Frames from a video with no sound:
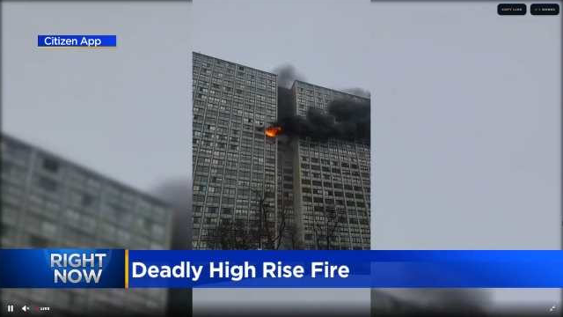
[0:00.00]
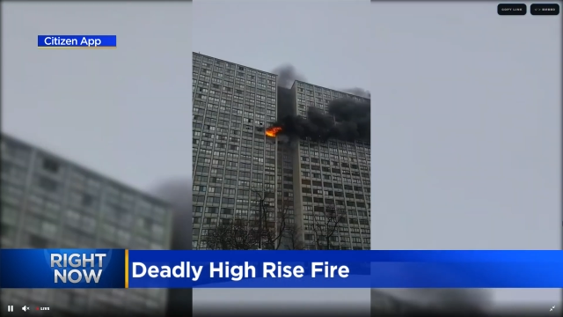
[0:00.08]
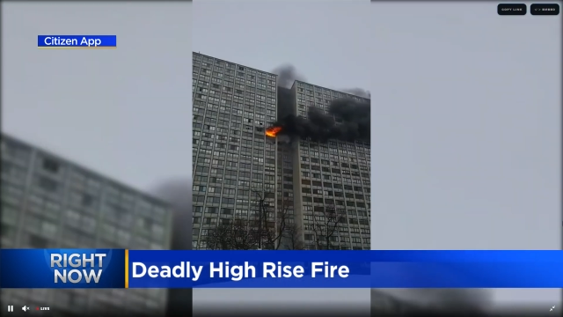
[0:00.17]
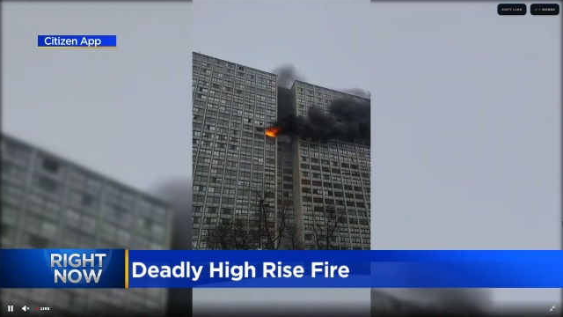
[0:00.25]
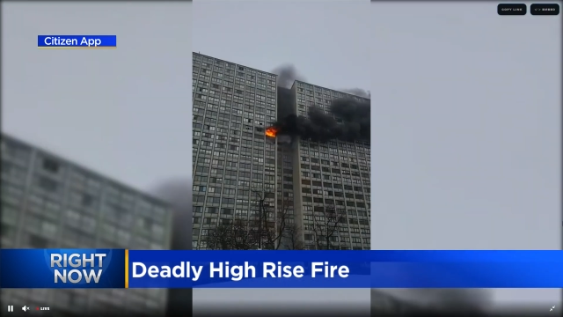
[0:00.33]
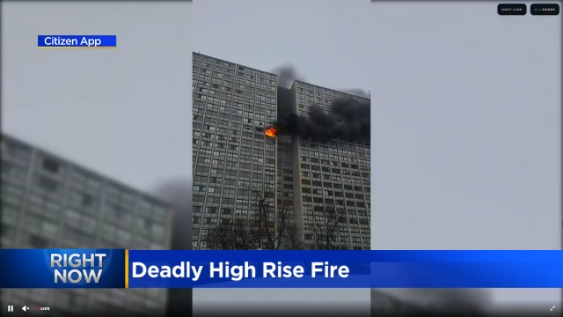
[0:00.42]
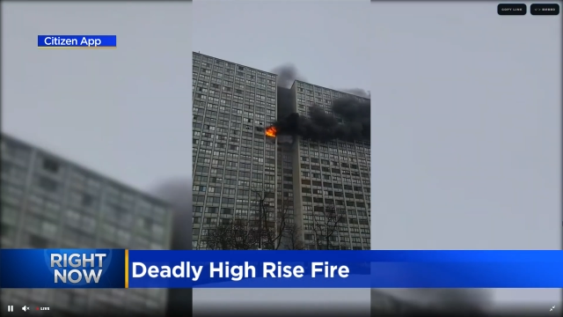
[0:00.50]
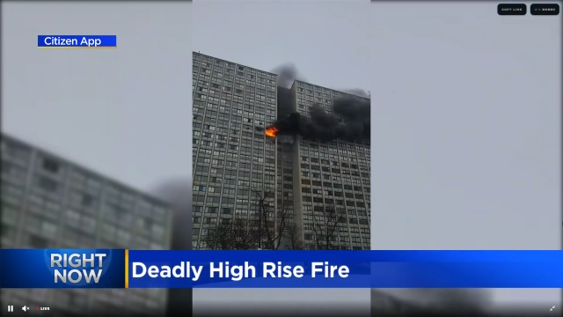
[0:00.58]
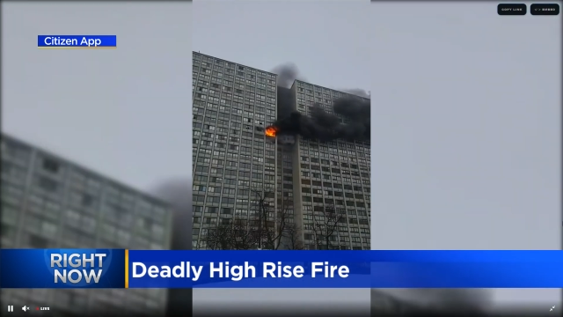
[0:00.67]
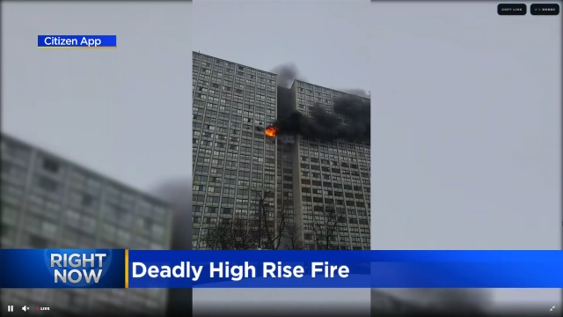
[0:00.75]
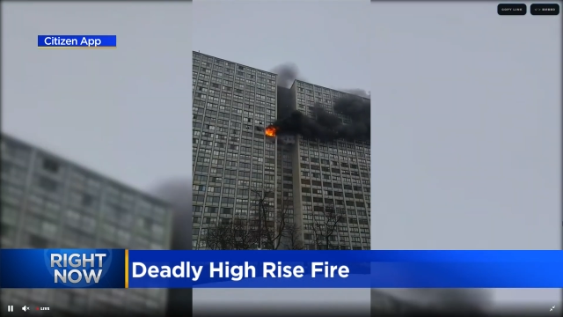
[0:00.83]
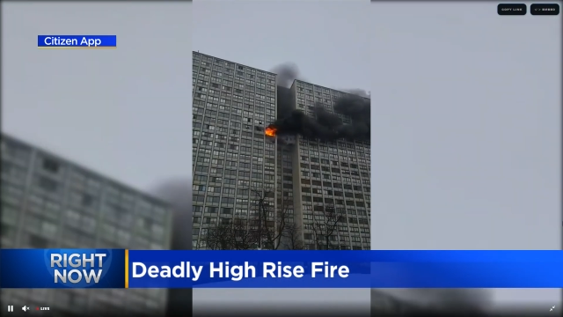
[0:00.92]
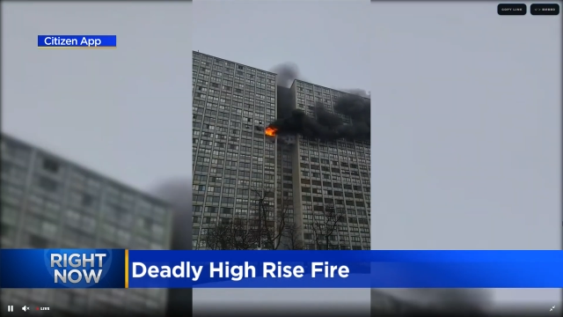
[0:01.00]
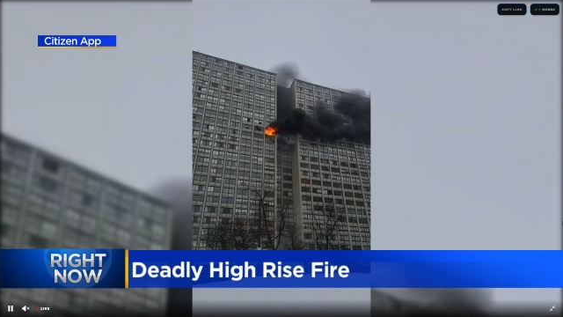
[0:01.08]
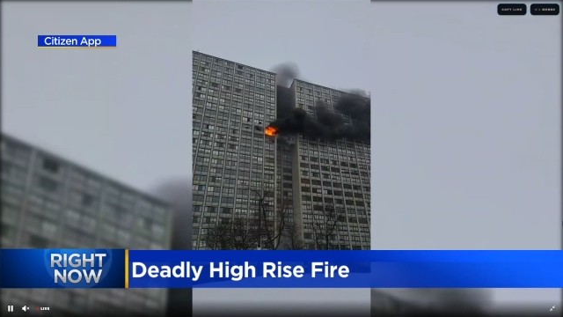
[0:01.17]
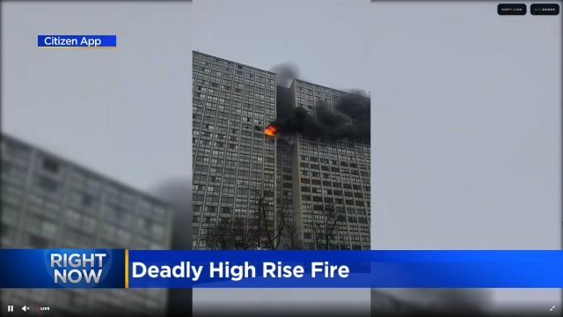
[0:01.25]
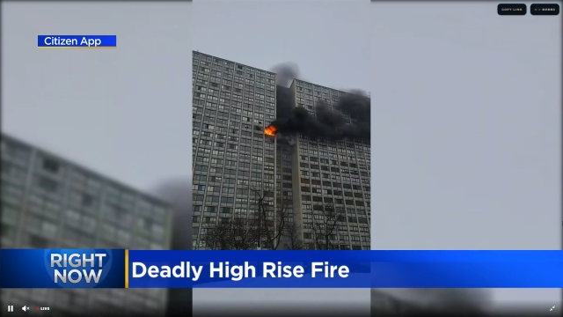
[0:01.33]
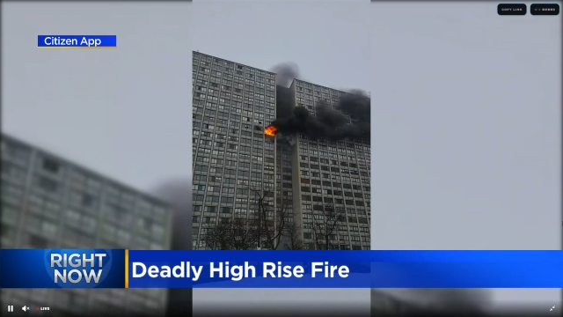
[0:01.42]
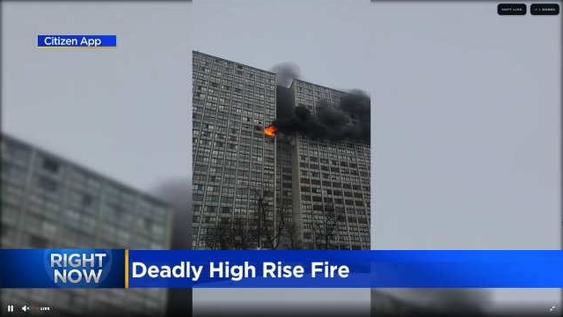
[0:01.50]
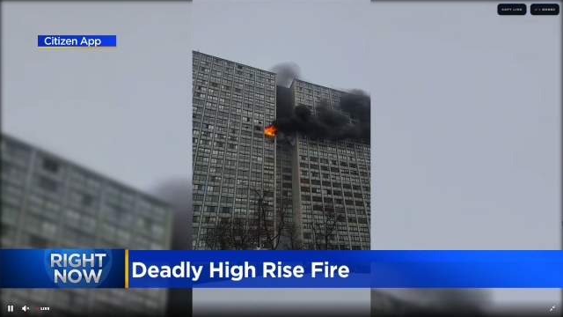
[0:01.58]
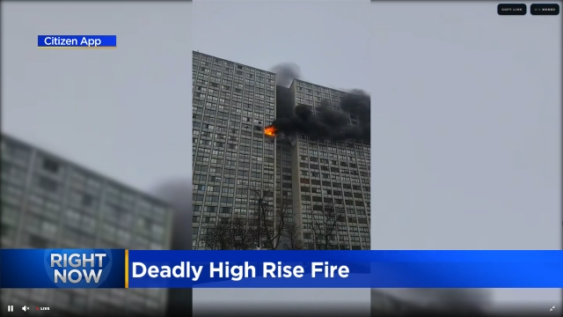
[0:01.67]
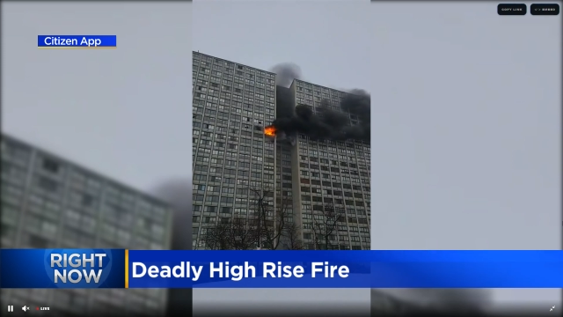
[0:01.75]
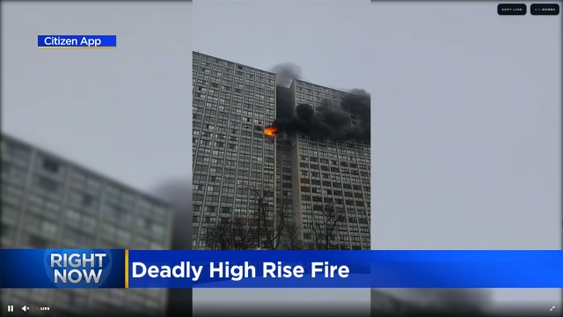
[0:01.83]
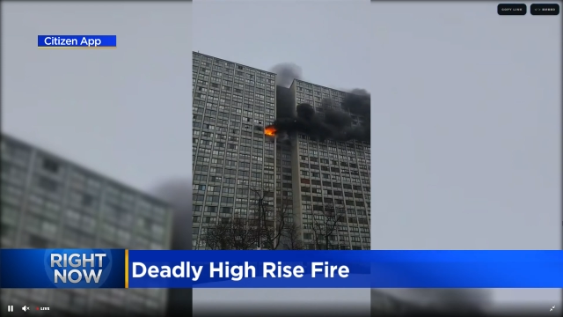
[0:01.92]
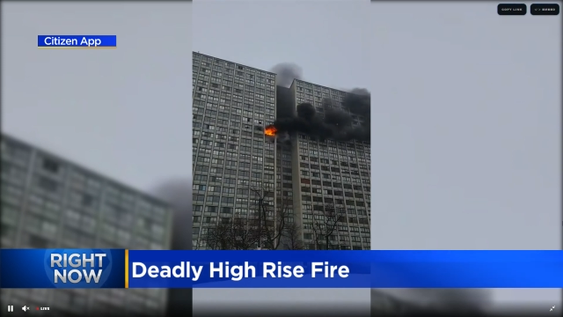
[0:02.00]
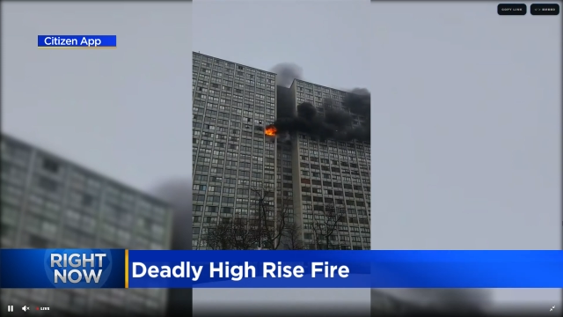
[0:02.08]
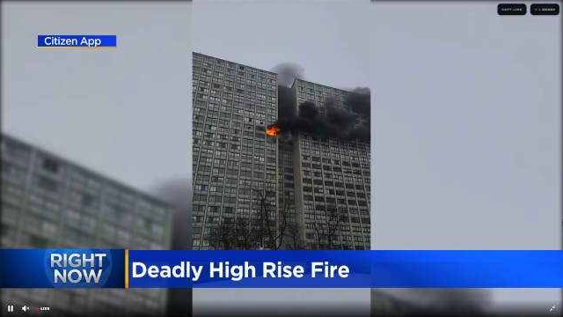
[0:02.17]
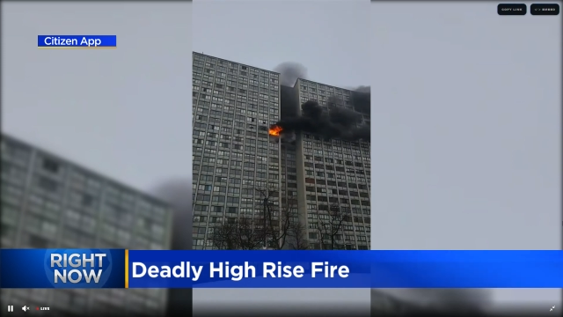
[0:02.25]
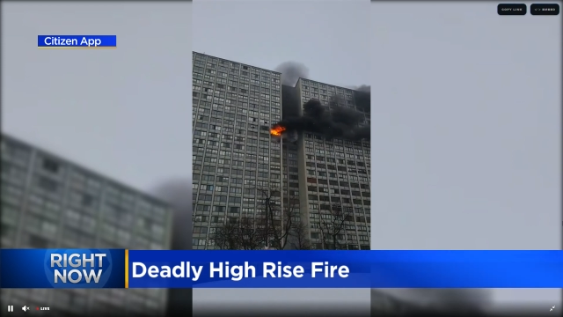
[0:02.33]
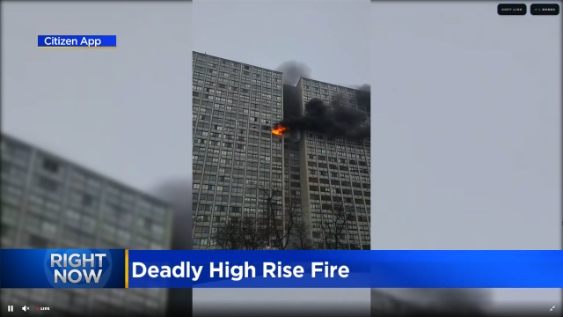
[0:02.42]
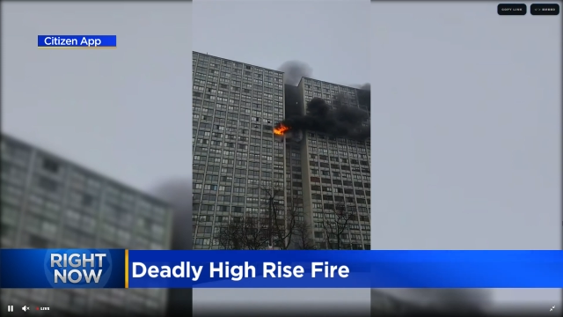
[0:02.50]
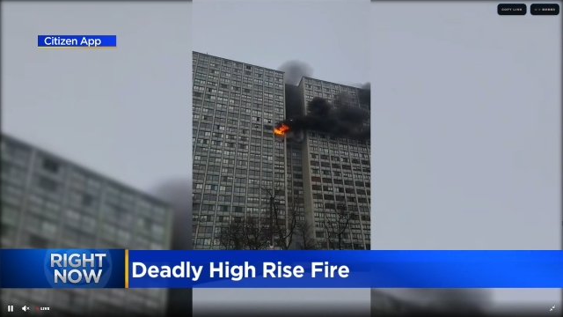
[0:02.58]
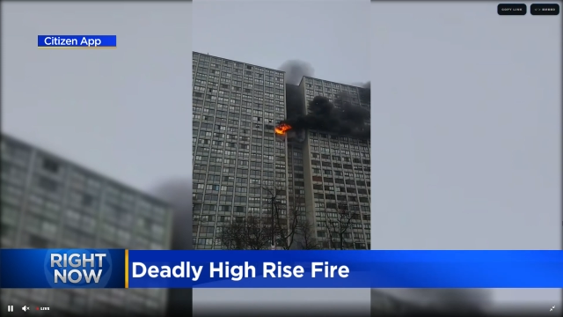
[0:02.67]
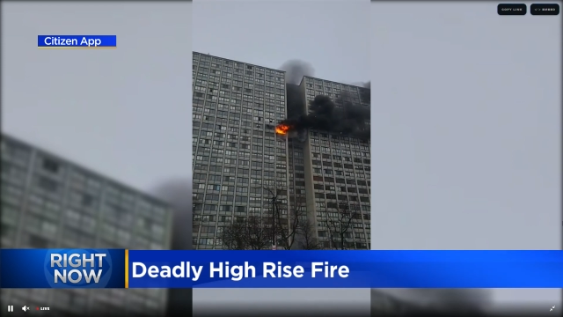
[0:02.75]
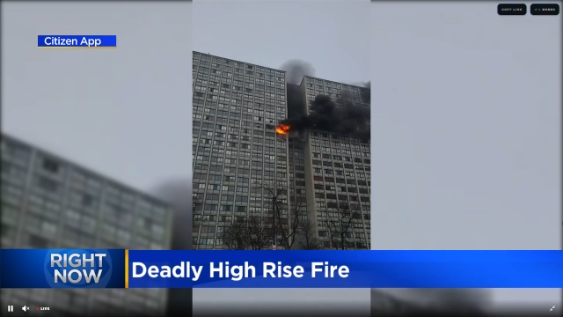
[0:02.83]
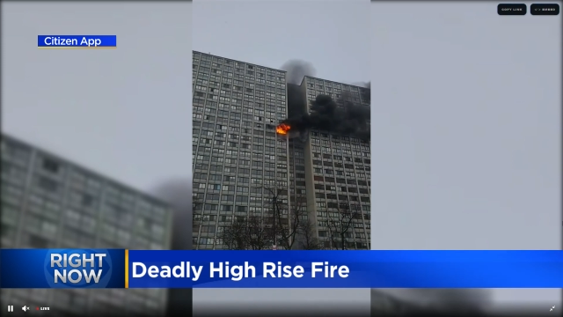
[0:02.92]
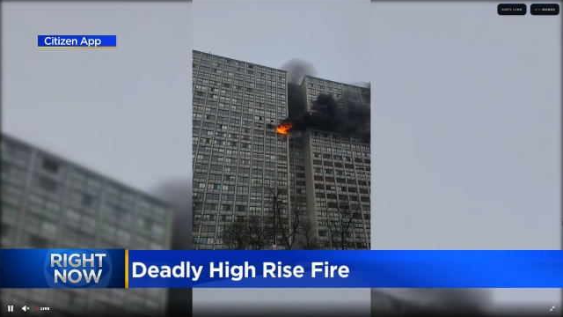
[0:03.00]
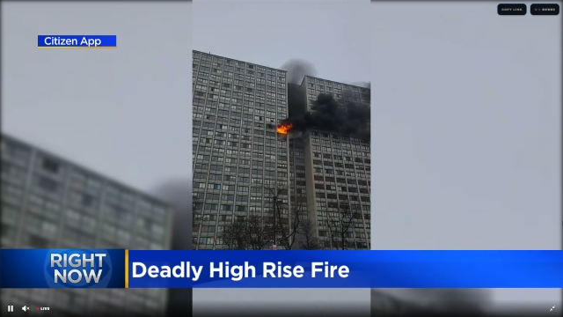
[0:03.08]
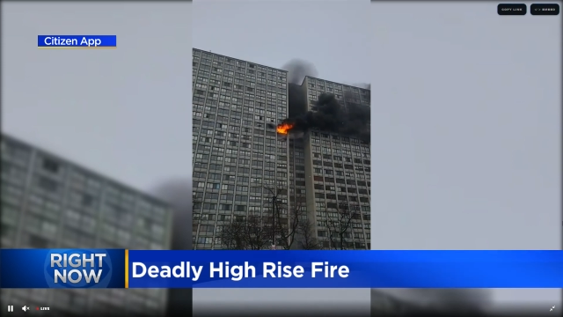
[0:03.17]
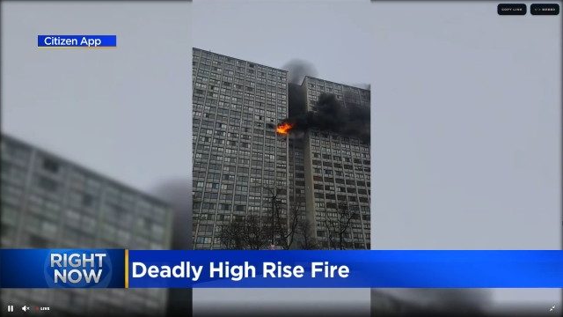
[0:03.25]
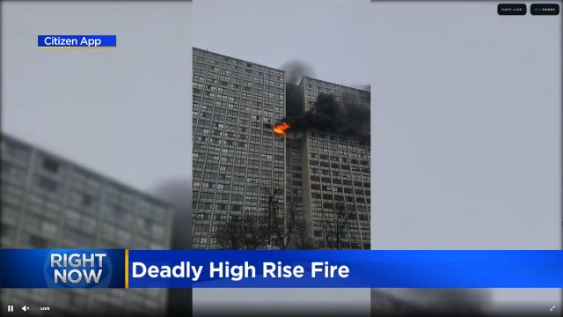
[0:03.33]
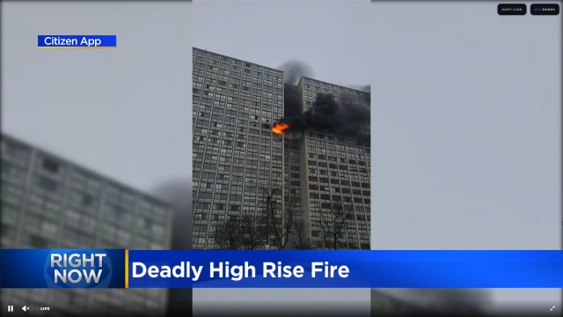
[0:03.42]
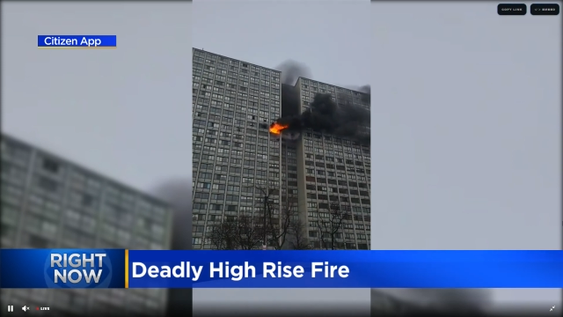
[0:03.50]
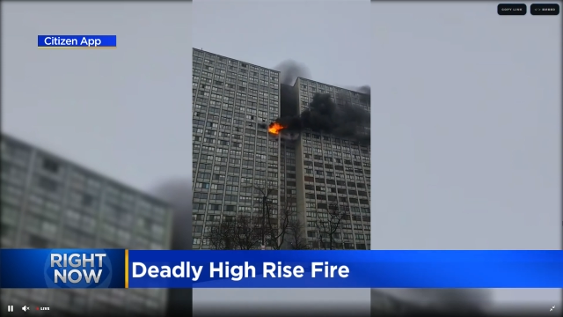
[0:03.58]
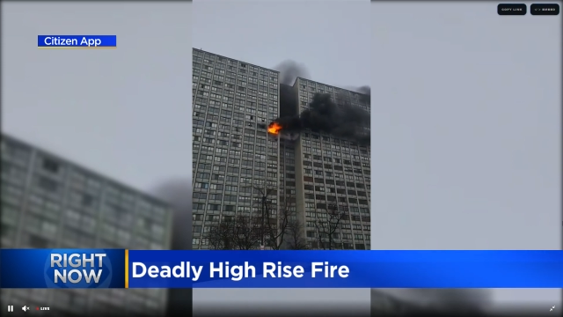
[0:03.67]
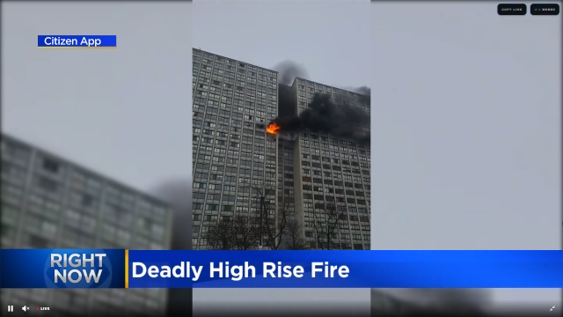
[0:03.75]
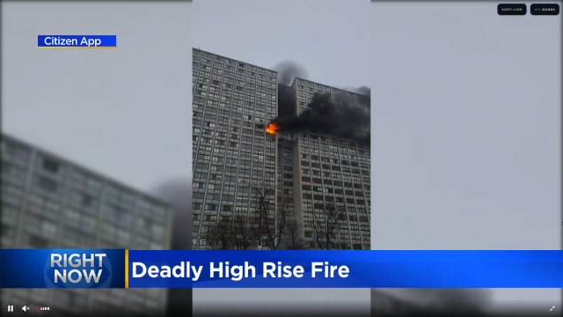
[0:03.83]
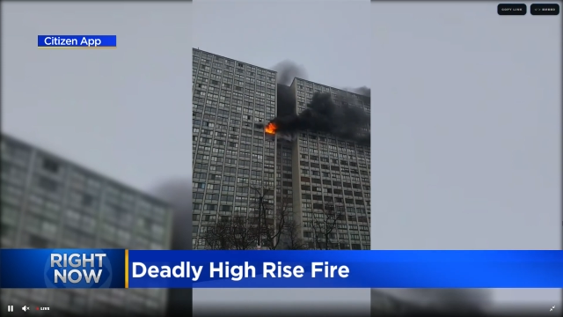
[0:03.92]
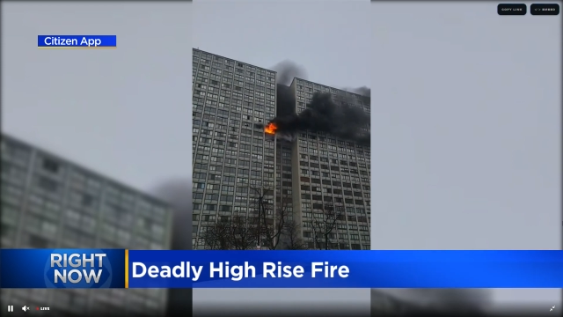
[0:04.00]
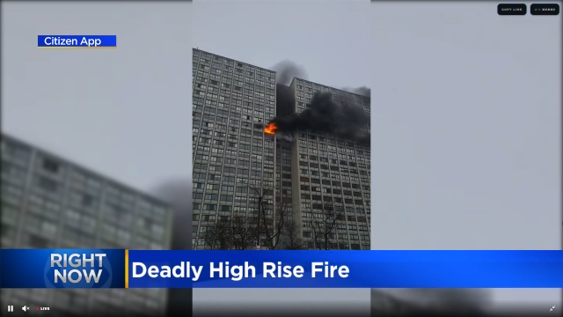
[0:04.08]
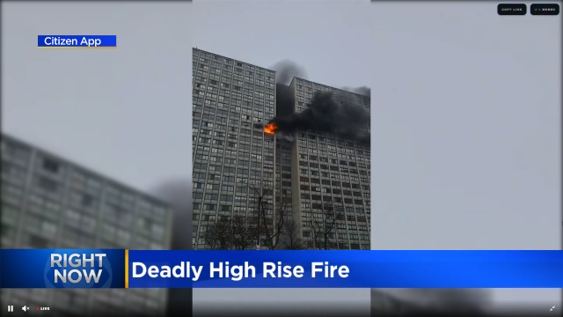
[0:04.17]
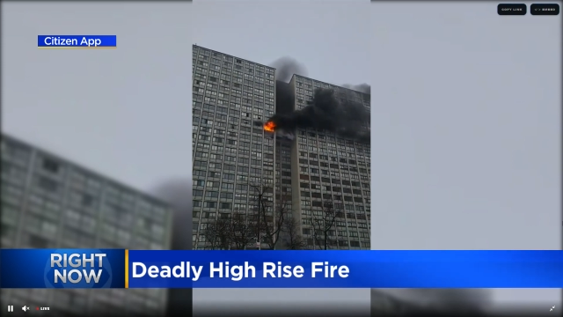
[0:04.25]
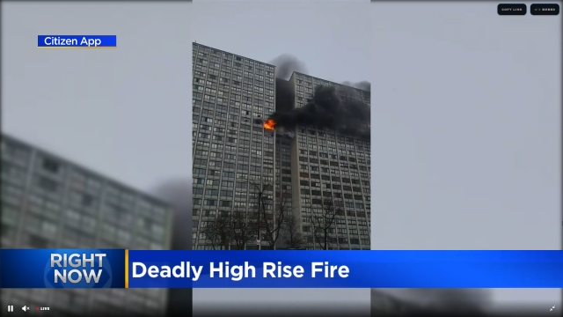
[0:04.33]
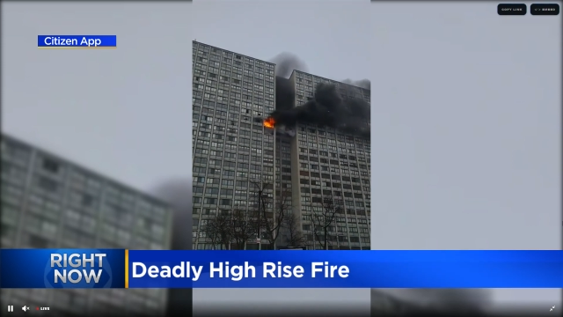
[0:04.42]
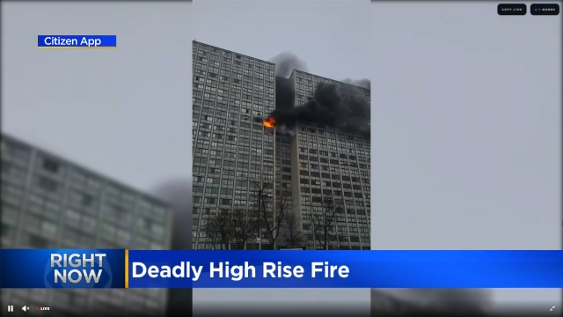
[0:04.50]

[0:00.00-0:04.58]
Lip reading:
(no speaker visible)